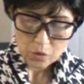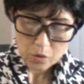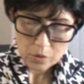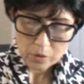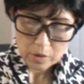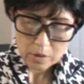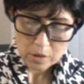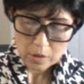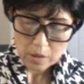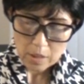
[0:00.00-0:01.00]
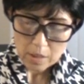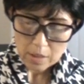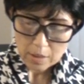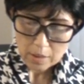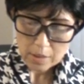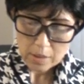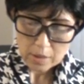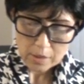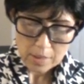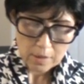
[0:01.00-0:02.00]
good,
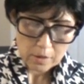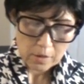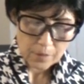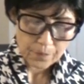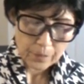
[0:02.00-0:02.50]
clear sense.